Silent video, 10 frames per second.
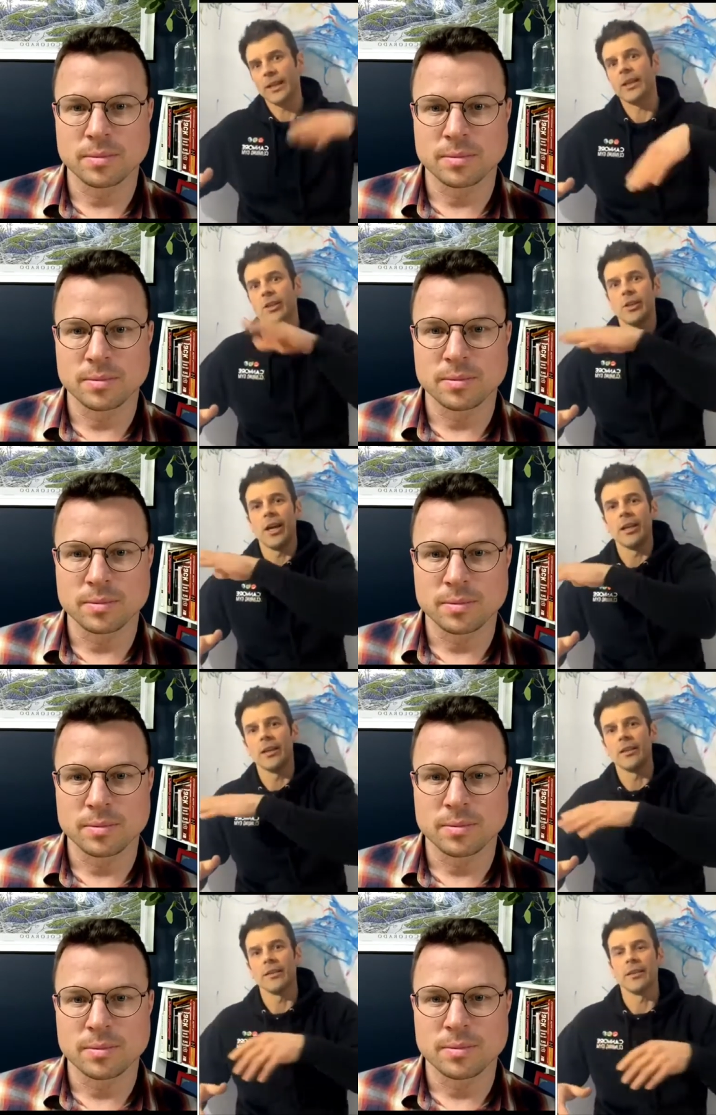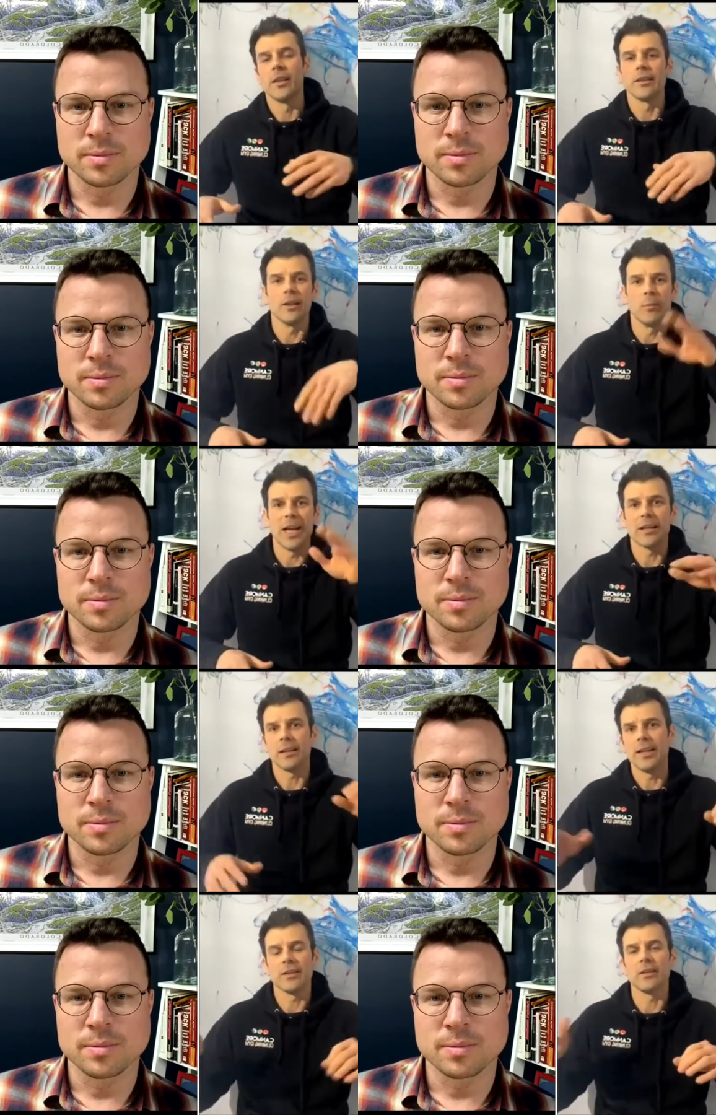Speaker 1: kitchen island and did a black
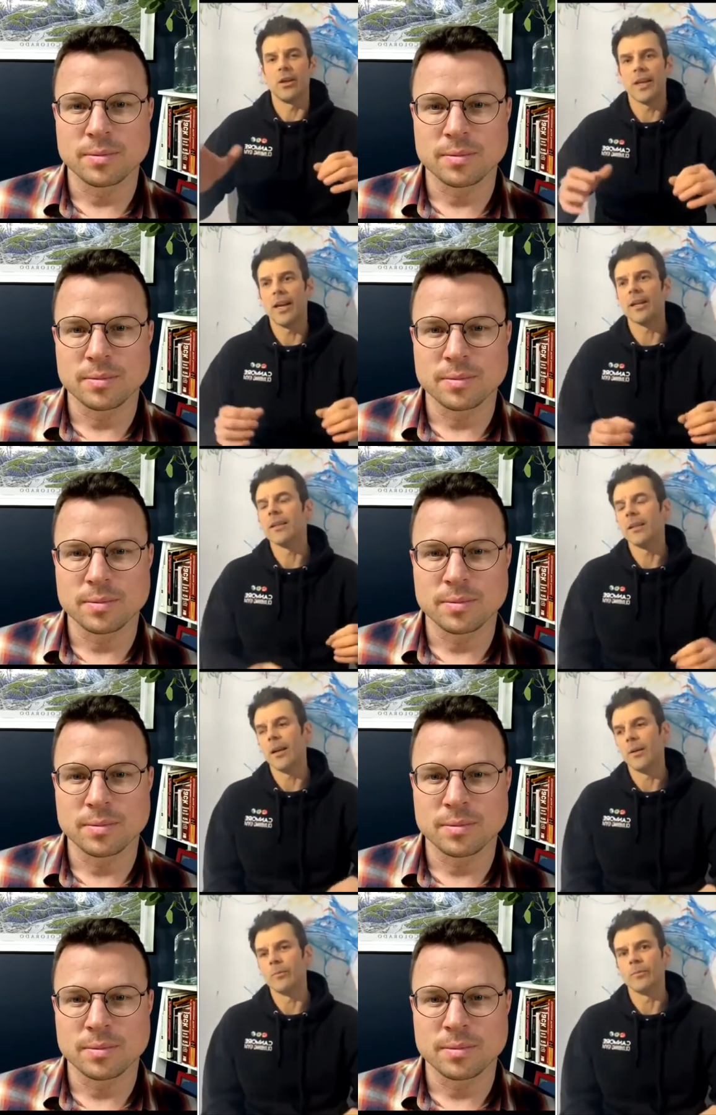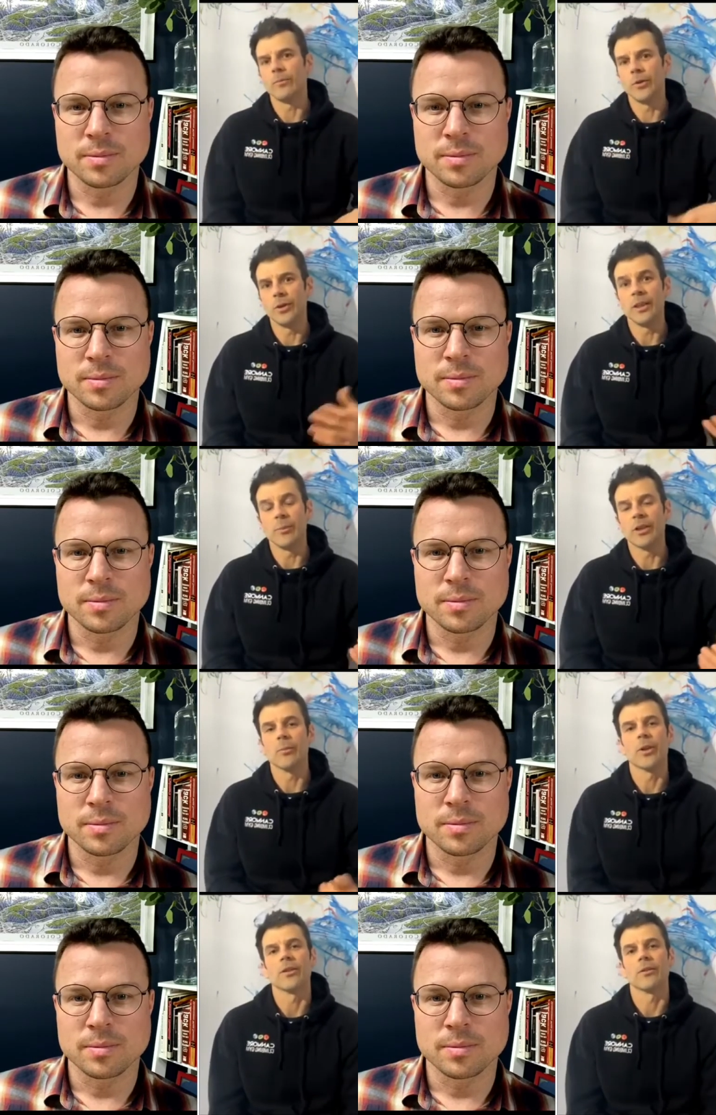glaze and all that. Um, you need a big
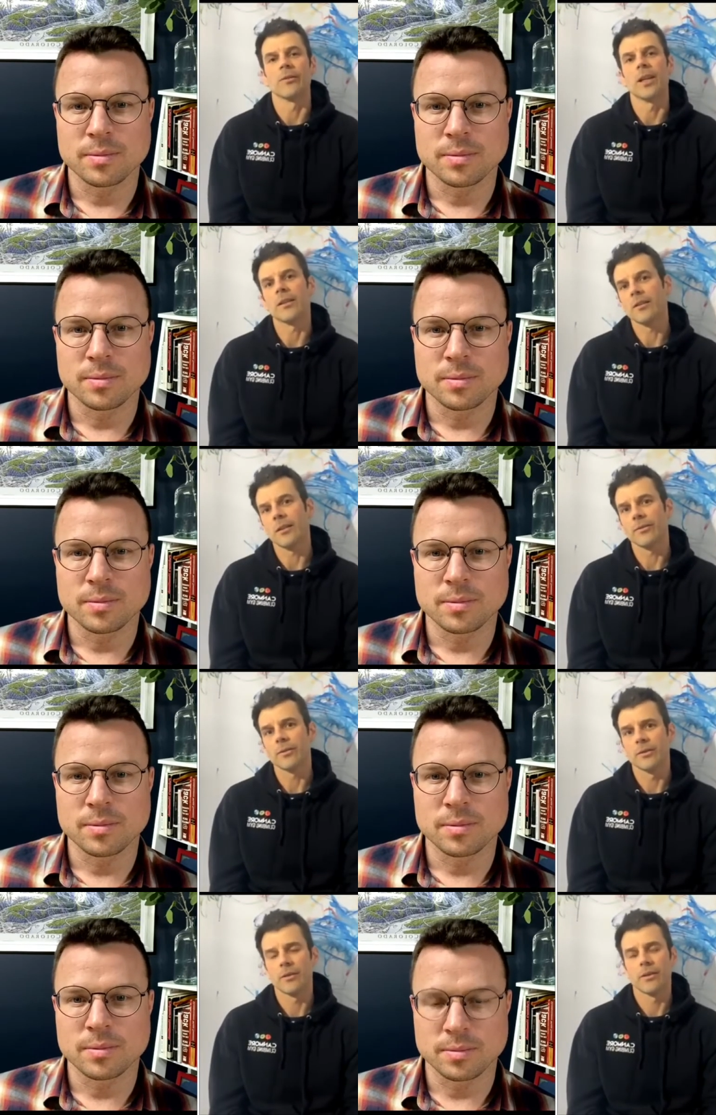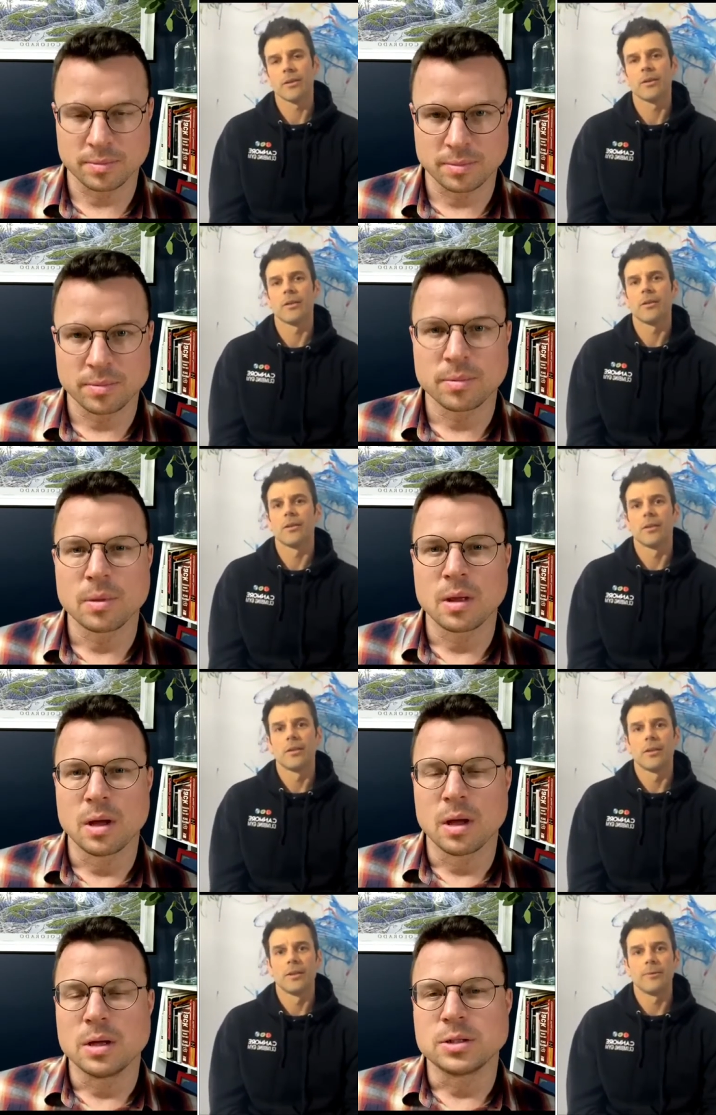compressor for that stuff.
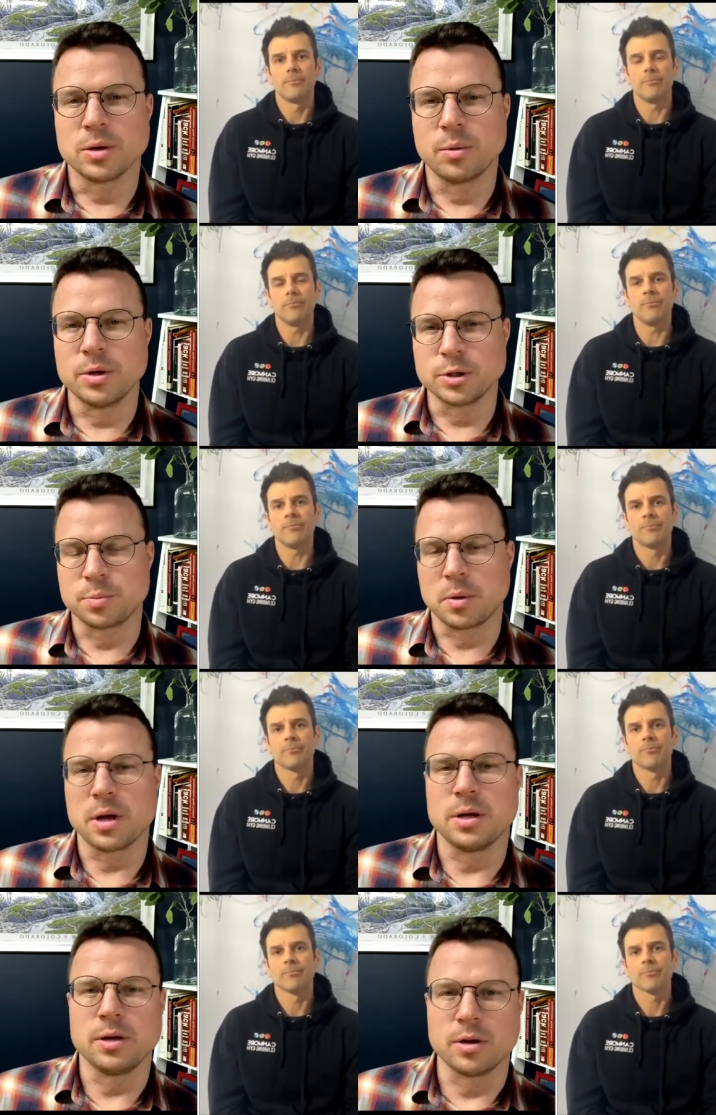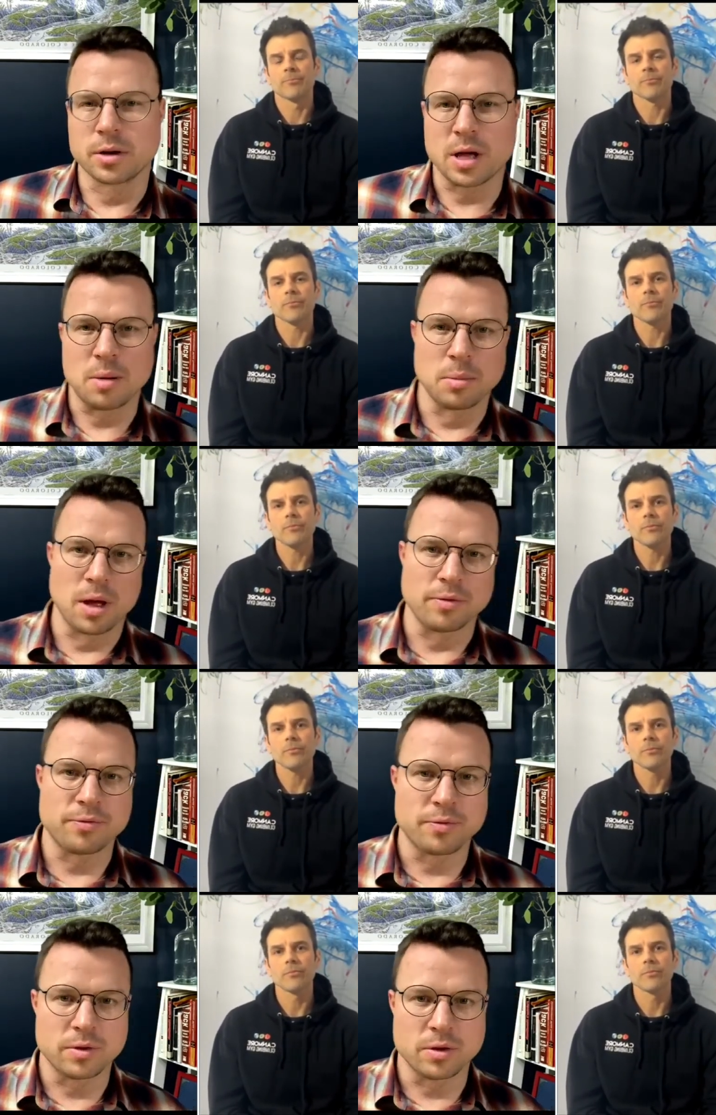
Speaker 2: So when you're spraying your chem,
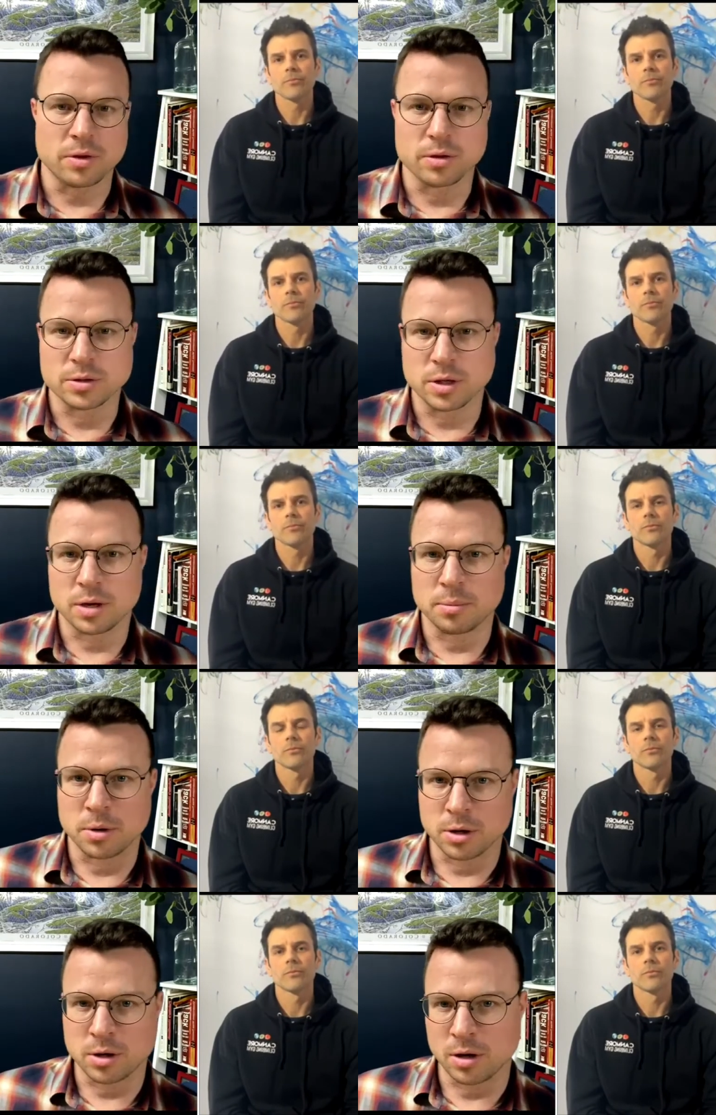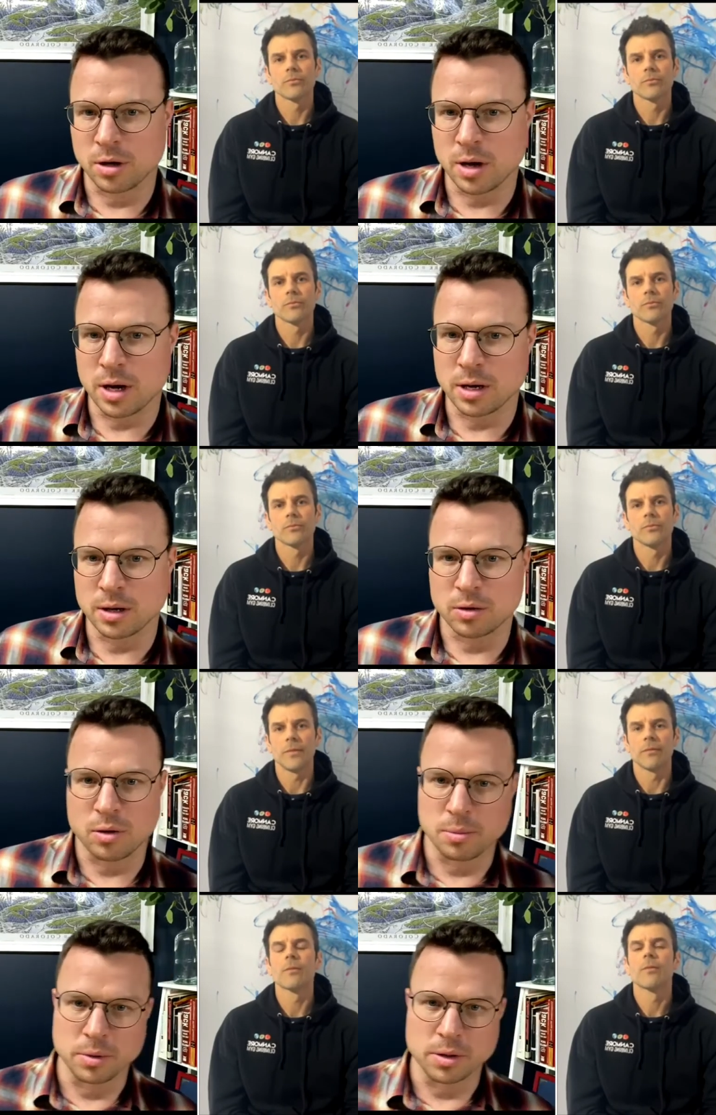you're using a Merker and a
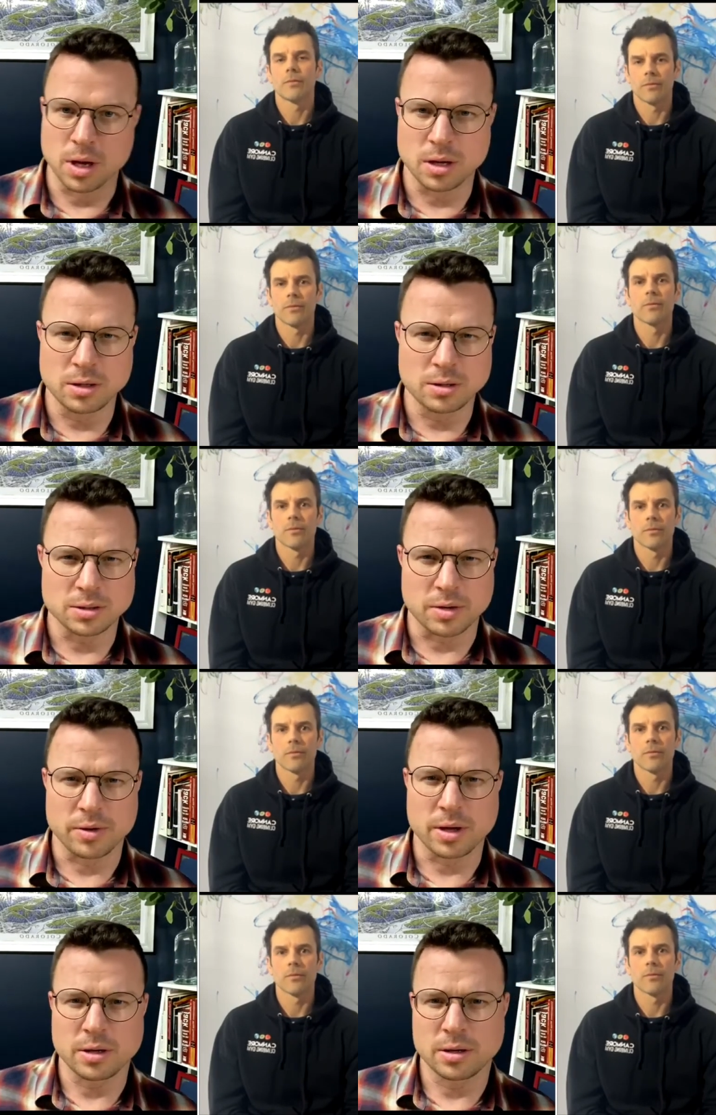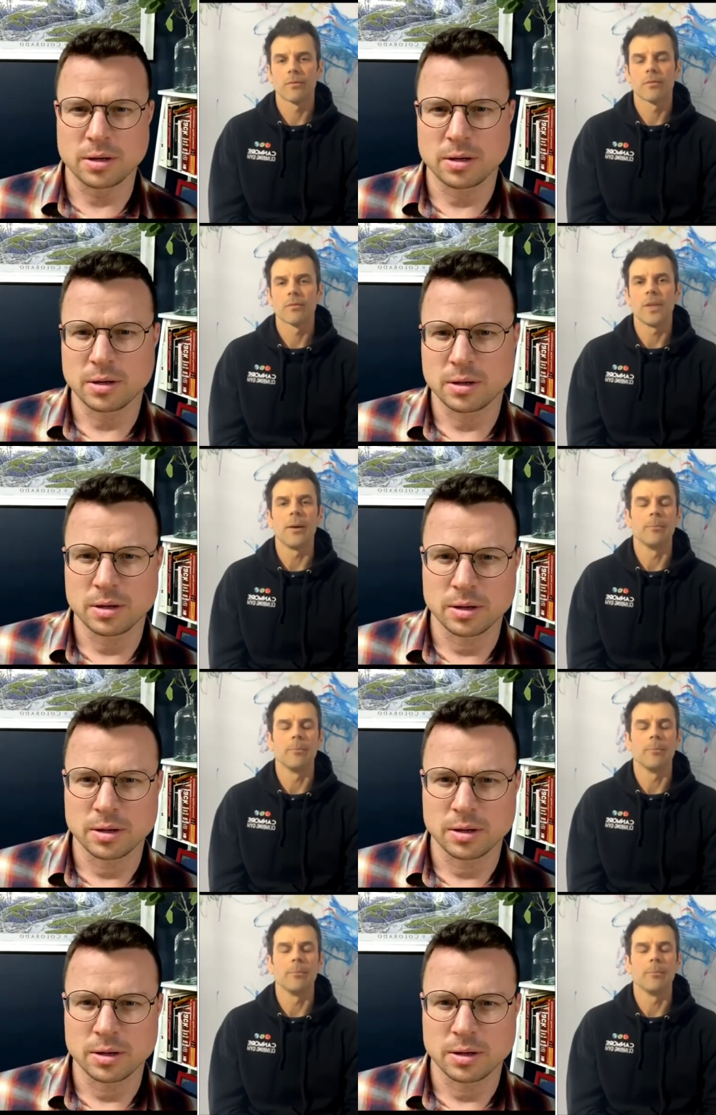Kremlin gun. Is that right? Yep.